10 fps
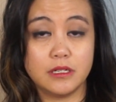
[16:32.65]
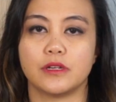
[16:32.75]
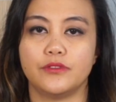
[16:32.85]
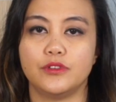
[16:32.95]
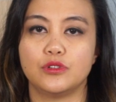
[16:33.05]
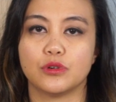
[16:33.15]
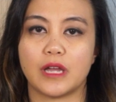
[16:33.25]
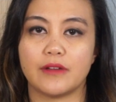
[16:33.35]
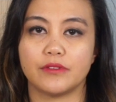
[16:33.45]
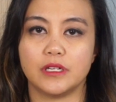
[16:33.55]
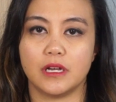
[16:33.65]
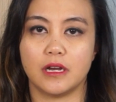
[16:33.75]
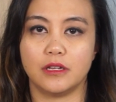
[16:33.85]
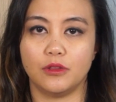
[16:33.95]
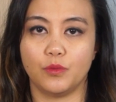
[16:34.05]
If you took every
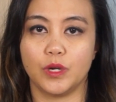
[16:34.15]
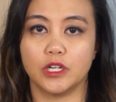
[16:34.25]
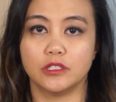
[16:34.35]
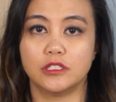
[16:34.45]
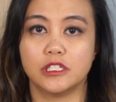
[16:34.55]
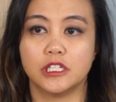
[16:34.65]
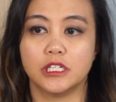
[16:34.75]
yarn in the world,